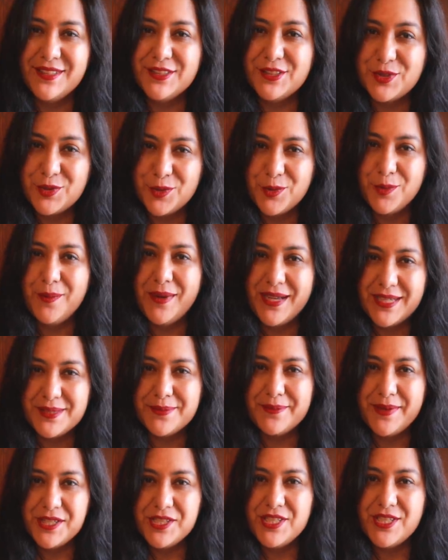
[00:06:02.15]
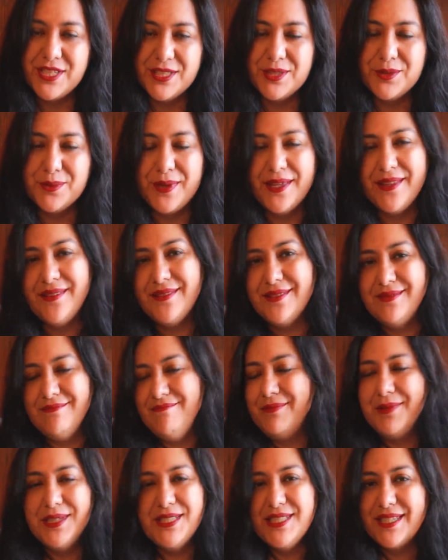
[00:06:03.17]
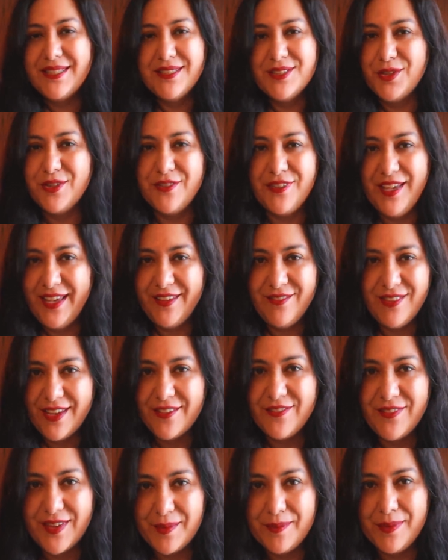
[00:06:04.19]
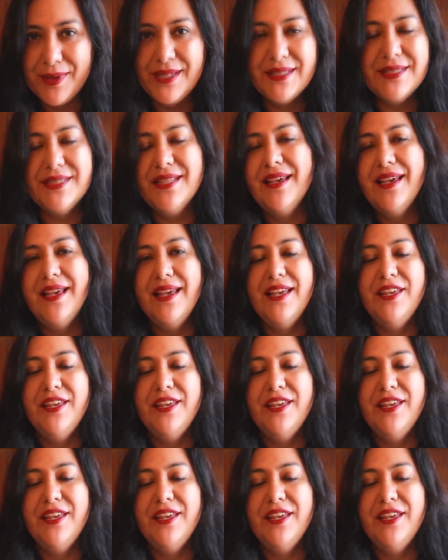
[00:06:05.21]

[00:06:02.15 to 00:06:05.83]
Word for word: and Scuba is mentioned, with which are sort of heavier fabrics.